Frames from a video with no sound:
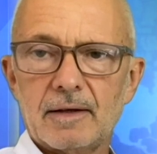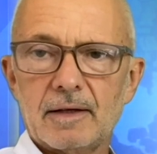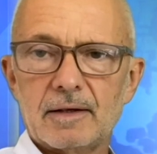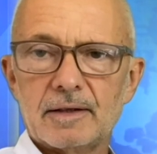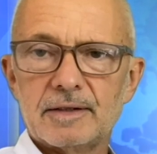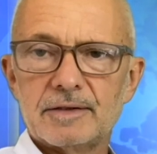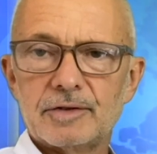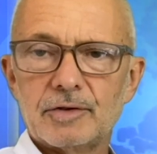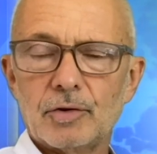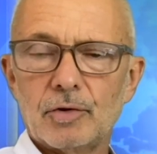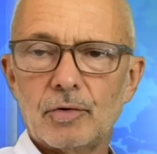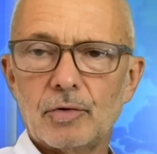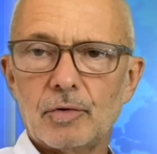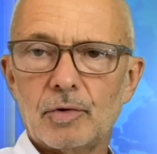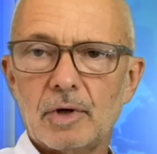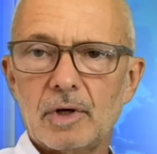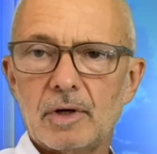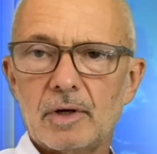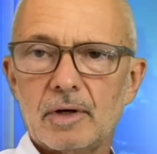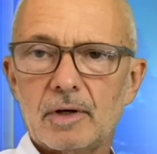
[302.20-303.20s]
there is
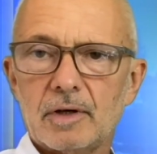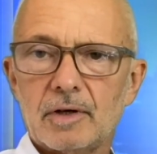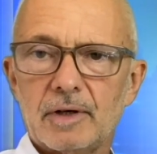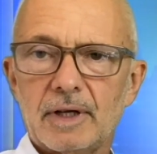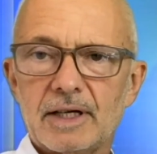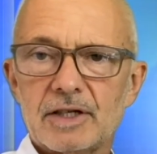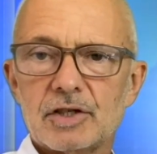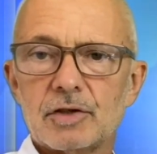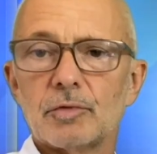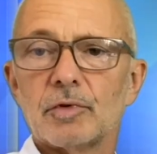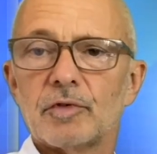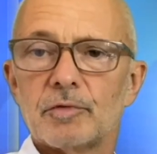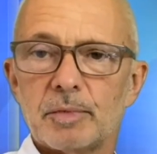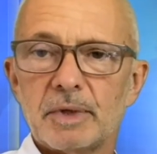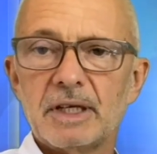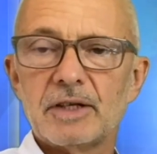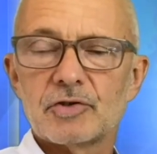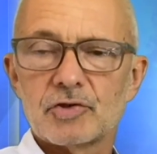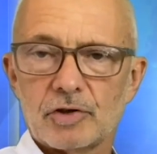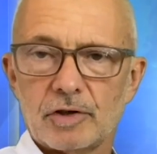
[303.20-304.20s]
no connection with
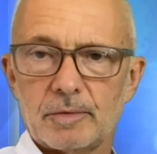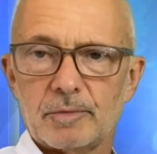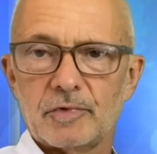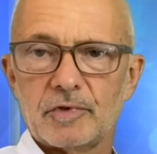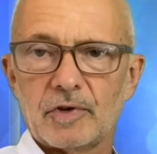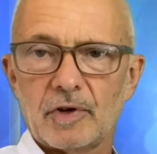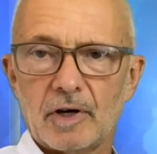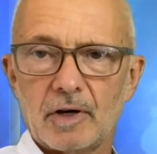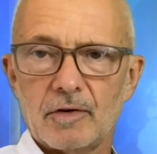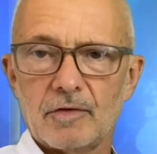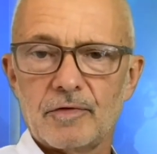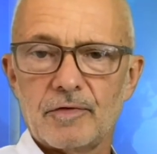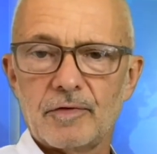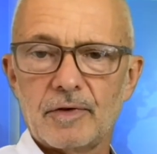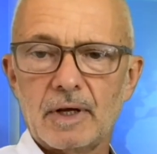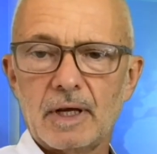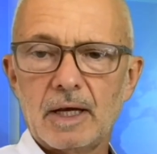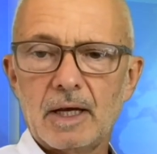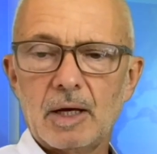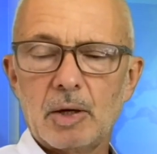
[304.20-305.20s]
me in terms of
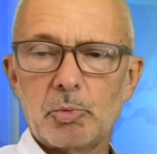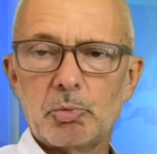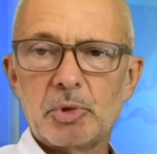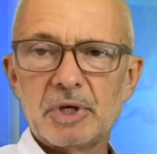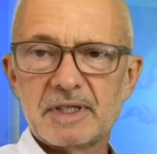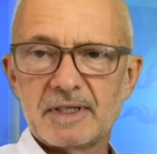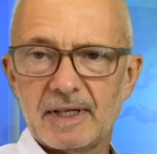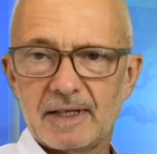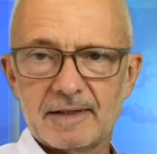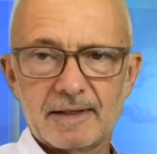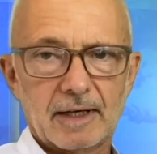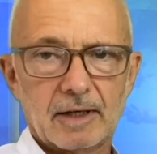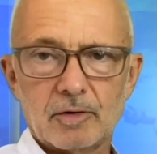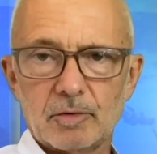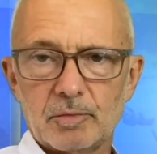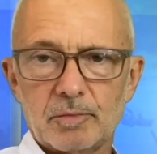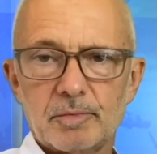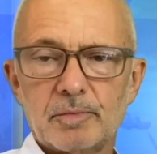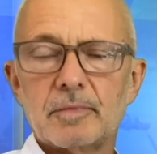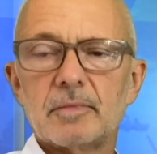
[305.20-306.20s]
business. I
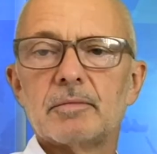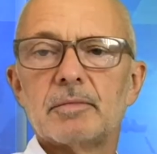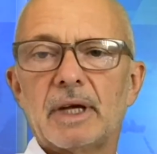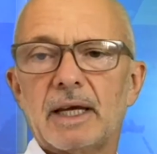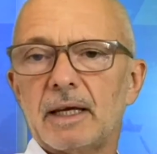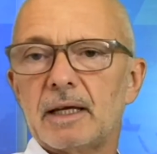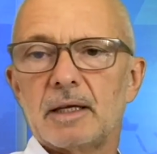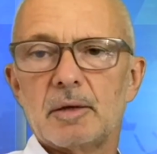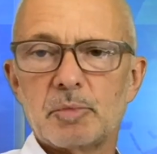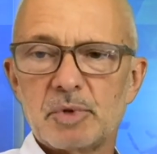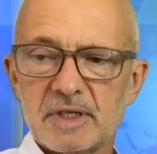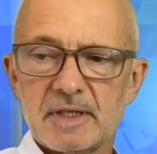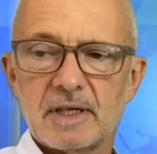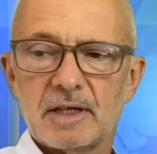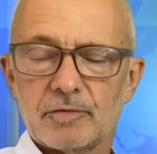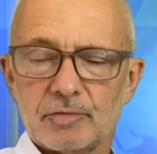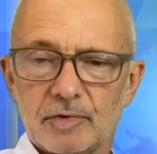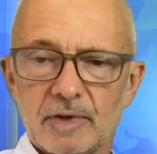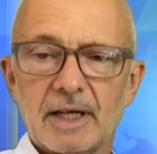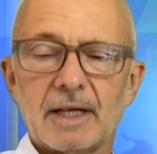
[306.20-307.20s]
don't make any
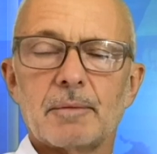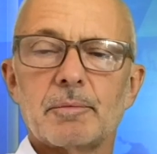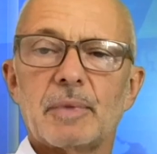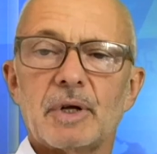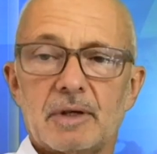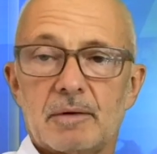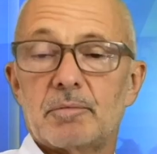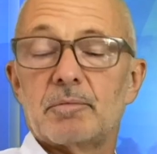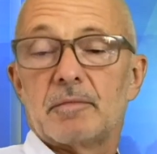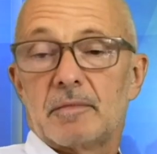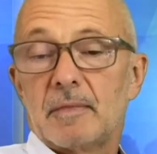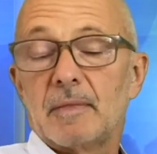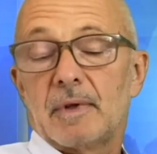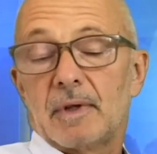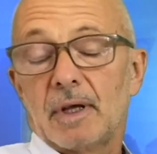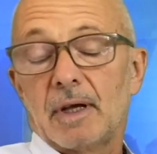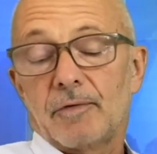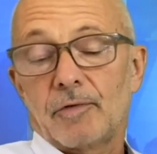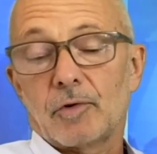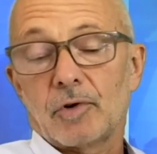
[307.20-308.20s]
business with that, but
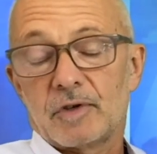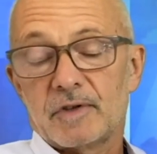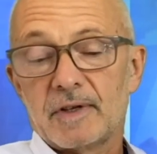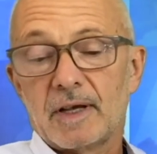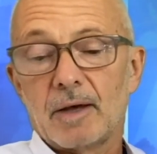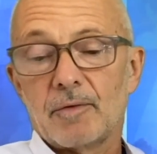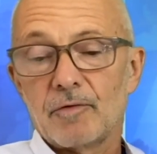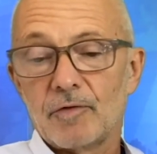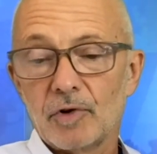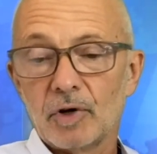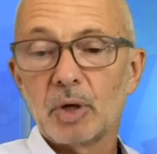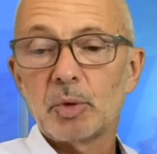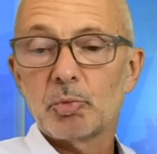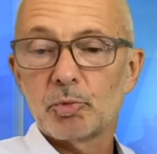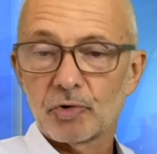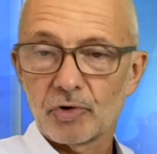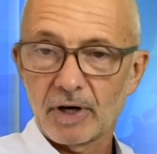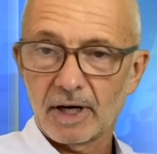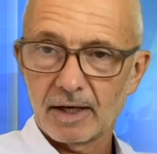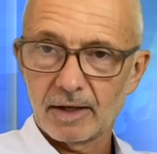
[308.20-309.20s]
of course, I'm very
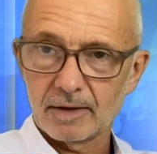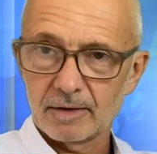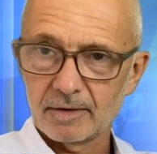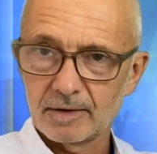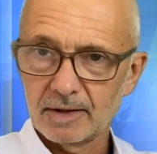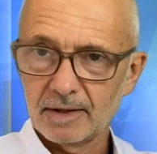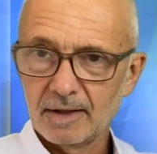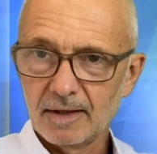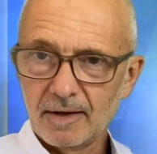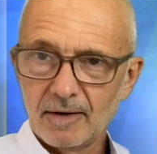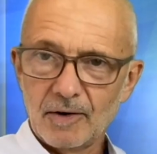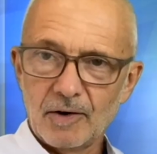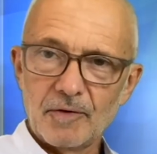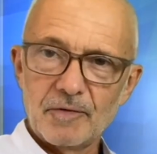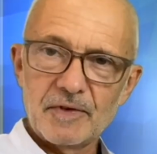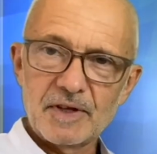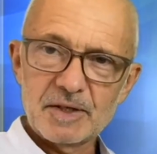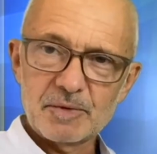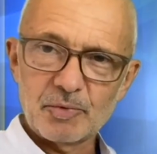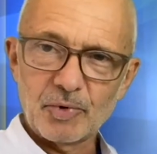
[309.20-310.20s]
proud
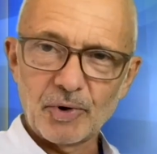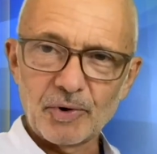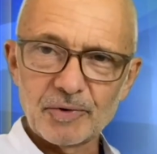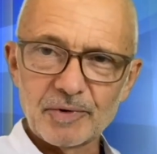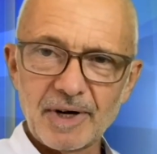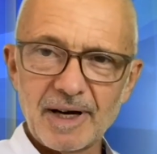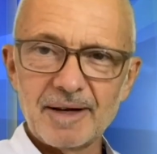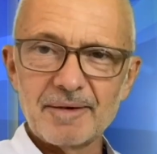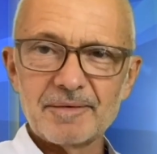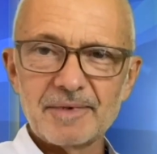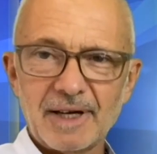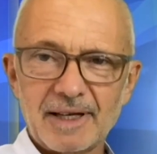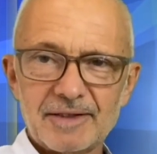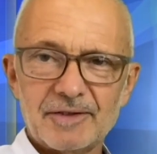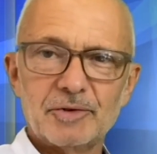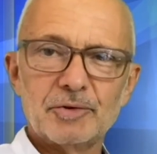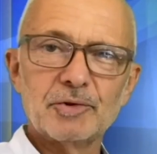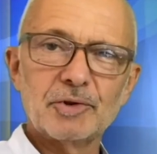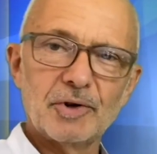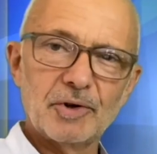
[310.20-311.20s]
of this program. As
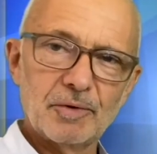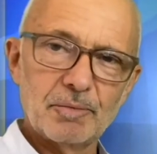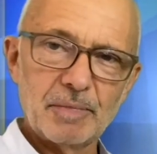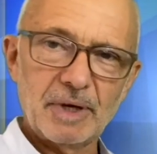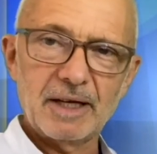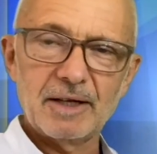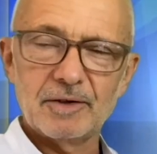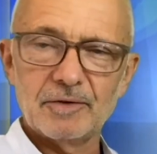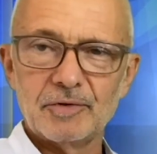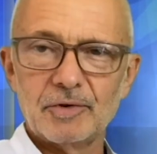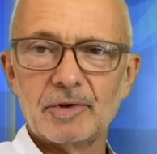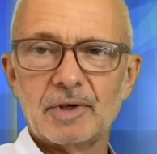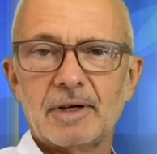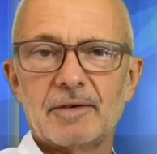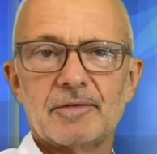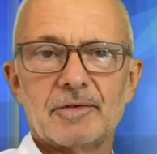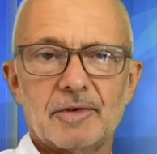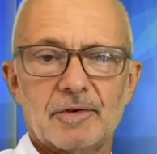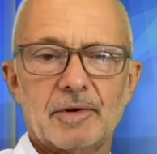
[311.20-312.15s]
you know, many of you have